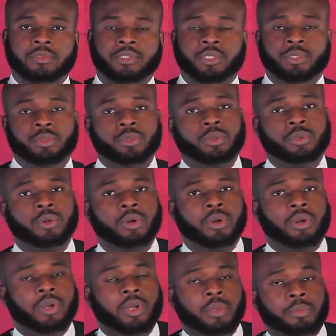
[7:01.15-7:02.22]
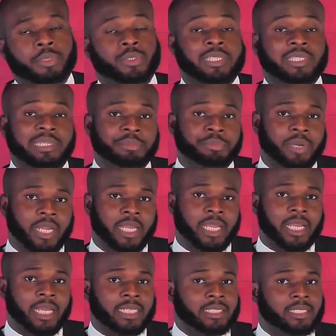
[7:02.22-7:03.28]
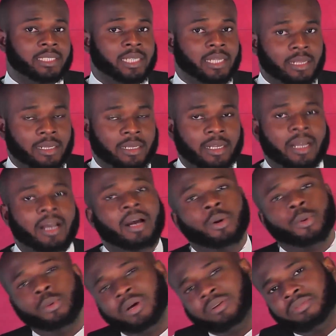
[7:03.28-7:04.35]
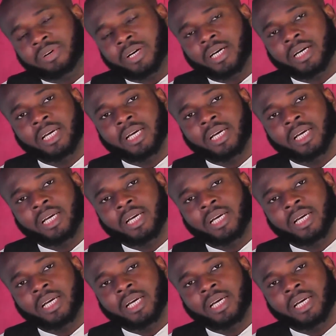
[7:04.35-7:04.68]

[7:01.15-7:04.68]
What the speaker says: the buyer and the seller. However,